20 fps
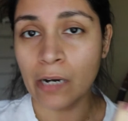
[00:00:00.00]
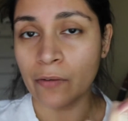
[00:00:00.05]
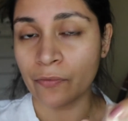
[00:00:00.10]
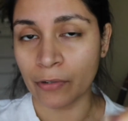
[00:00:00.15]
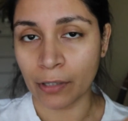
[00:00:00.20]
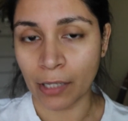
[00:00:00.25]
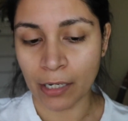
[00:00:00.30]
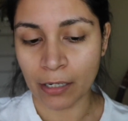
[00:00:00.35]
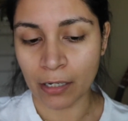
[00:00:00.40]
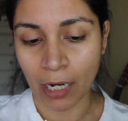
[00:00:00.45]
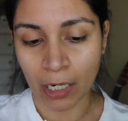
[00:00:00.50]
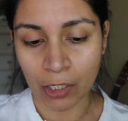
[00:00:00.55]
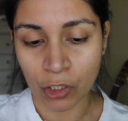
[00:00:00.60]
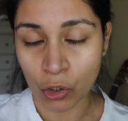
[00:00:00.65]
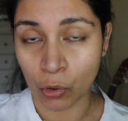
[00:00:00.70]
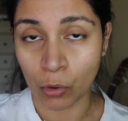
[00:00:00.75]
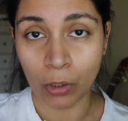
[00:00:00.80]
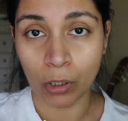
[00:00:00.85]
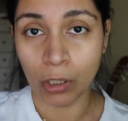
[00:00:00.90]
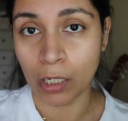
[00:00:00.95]
for like
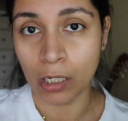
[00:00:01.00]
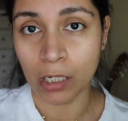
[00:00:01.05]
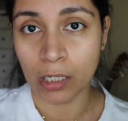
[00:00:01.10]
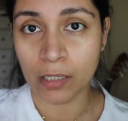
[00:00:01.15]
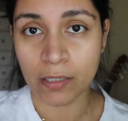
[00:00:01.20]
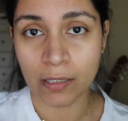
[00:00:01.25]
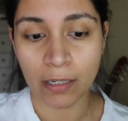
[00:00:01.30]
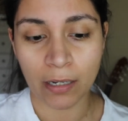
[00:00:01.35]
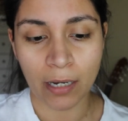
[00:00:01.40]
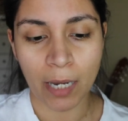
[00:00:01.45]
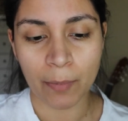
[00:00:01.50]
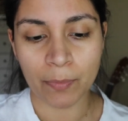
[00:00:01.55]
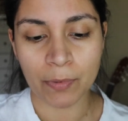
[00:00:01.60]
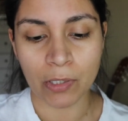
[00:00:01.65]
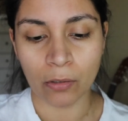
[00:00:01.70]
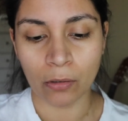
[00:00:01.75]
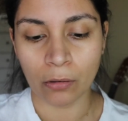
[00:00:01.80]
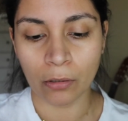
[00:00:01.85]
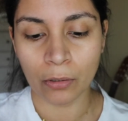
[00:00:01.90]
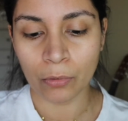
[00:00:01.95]
natural looks,
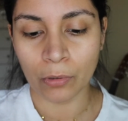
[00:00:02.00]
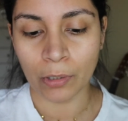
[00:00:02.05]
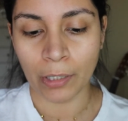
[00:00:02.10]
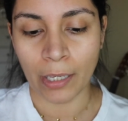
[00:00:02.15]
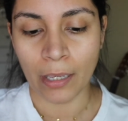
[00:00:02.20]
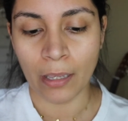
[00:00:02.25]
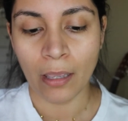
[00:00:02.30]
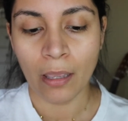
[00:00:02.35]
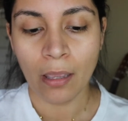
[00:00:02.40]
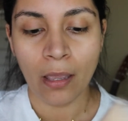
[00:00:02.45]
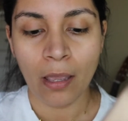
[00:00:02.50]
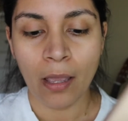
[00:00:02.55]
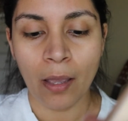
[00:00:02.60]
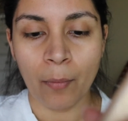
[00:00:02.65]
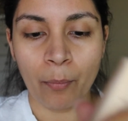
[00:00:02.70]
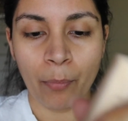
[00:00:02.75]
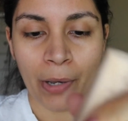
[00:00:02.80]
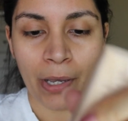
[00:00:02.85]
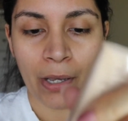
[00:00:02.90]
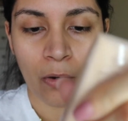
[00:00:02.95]
absolutely.
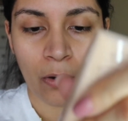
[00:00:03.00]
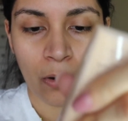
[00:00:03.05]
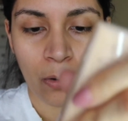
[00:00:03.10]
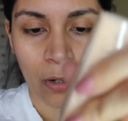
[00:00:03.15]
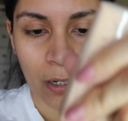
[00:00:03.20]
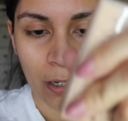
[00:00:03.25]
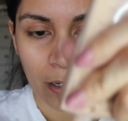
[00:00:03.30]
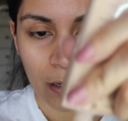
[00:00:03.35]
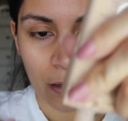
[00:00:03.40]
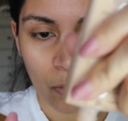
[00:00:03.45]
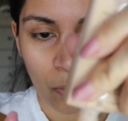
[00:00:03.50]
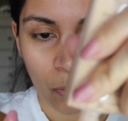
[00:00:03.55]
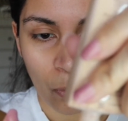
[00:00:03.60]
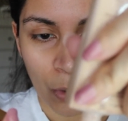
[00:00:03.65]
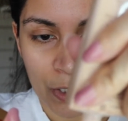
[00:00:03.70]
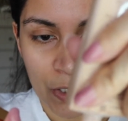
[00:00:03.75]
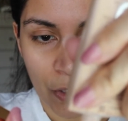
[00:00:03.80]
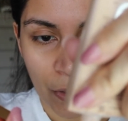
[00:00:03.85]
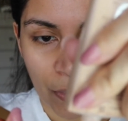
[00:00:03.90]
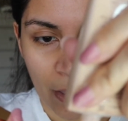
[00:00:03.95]
But
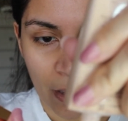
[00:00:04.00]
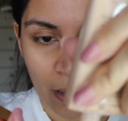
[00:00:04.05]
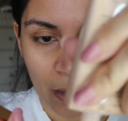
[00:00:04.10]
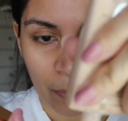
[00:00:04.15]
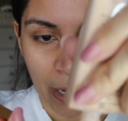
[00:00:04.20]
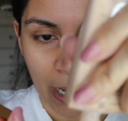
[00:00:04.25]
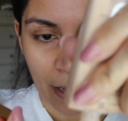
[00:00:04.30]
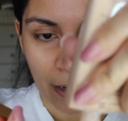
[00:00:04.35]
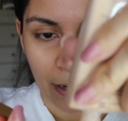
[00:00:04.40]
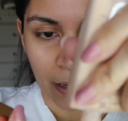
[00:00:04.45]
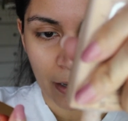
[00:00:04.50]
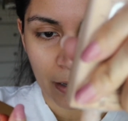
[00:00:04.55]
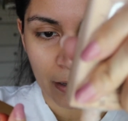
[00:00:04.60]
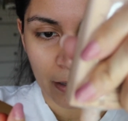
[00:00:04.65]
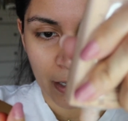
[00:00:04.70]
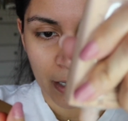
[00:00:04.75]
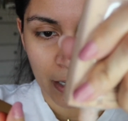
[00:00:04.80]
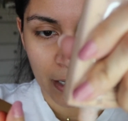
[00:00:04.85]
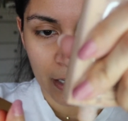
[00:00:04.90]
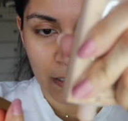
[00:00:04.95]
once you think about it,
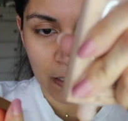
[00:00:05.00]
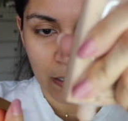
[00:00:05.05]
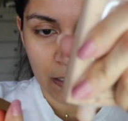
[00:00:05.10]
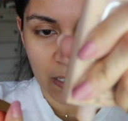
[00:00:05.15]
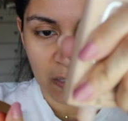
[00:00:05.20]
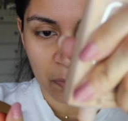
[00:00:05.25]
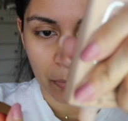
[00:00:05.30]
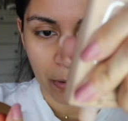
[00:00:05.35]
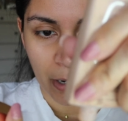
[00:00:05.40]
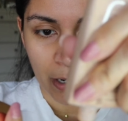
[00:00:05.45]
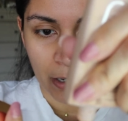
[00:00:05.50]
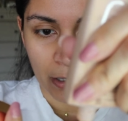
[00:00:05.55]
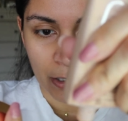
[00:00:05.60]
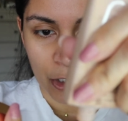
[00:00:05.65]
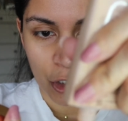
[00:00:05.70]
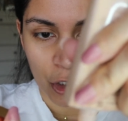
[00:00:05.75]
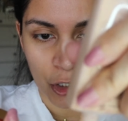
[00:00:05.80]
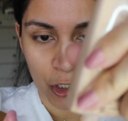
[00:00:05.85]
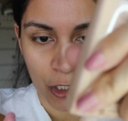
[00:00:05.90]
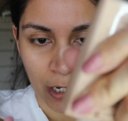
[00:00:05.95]
it is a
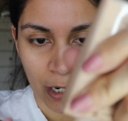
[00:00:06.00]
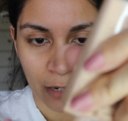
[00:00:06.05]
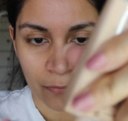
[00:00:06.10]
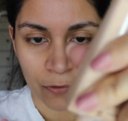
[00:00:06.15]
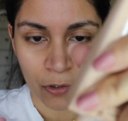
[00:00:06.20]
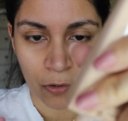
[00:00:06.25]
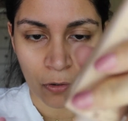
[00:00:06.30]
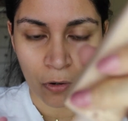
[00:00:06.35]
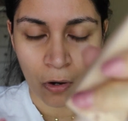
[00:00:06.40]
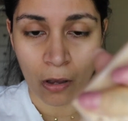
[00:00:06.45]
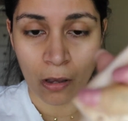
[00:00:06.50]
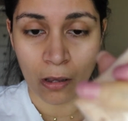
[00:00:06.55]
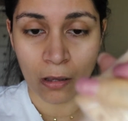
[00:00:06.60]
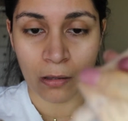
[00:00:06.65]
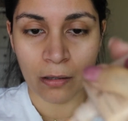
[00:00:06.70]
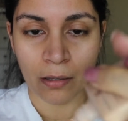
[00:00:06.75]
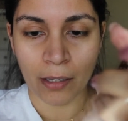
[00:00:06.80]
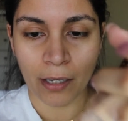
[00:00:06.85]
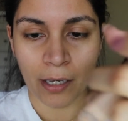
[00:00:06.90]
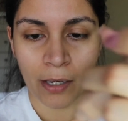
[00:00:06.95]
sponge after
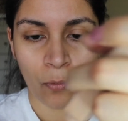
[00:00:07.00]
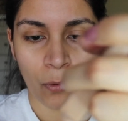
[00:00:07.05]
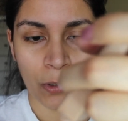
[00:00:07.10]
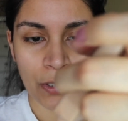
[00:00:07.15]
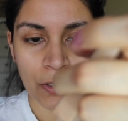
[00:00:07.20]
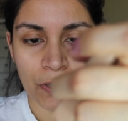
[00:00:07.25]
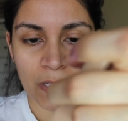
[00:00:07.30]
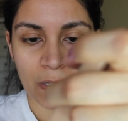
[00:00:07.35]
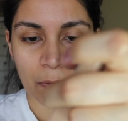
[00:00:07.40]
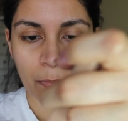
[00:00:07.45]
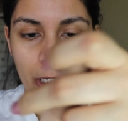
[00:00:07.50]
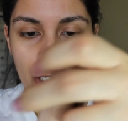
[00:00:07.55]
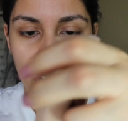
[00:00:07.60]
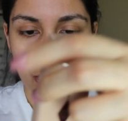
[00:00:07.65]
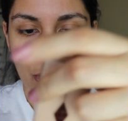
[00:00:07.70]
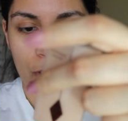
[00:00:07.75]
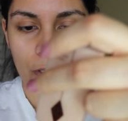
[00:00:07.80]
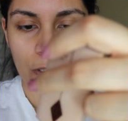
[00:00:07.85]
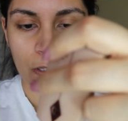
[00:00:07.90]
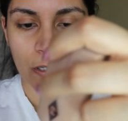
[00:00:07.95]
all. And what do
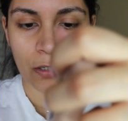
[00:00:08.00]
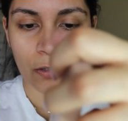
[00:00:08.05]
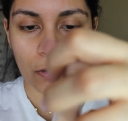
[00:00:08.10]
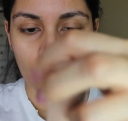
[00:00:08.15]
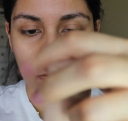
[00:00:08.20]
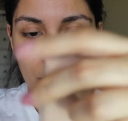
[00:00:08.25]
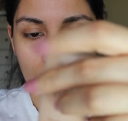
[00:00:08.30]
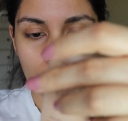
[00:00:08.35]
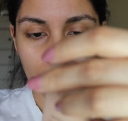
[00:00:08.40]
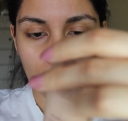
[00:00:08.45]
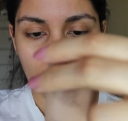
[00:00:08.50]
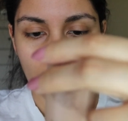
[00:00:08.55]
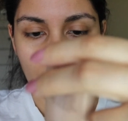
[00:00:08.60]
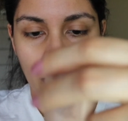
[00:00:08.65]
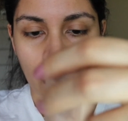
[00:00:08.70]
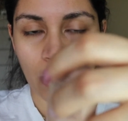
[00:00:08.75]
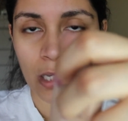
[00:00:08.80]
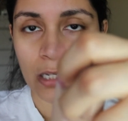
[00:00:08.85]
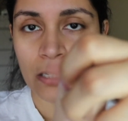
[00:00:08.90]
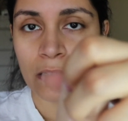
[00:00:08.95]
sponges do?
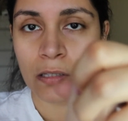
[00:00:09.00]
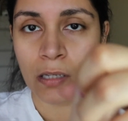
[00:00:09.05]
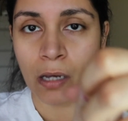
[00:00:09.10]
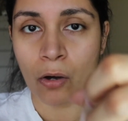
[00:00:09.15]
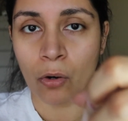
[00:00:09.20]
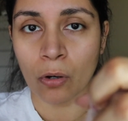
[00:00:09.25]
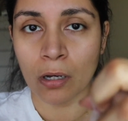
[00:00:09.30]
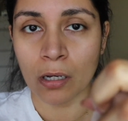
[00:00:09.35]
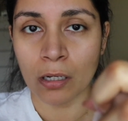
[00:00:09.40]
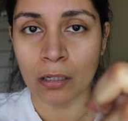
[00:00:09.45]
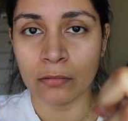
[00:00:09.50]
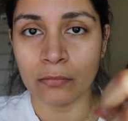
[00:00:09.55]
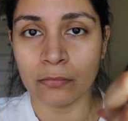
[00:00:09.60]
They soak,